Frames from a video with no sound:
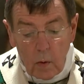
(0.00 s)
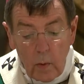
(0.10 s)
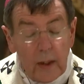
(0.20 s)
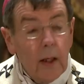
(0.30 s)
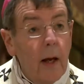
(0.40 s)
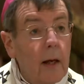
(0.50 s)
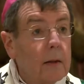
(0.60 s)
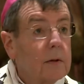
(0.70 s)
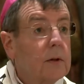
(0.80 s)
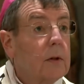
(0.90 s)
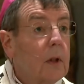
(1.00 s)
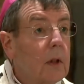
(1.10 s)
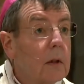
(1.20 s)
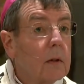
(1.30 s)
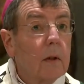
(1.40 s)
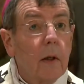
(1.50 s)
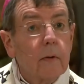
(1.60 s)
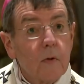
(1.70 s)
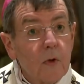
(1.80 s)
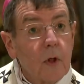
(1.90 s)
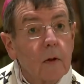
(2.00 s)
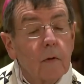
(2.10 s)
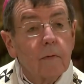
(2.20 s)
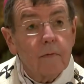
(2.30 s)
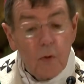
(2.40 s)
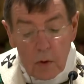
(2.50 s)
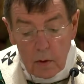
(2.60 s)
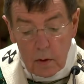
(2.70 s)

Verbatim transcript: We can't heal ourselves.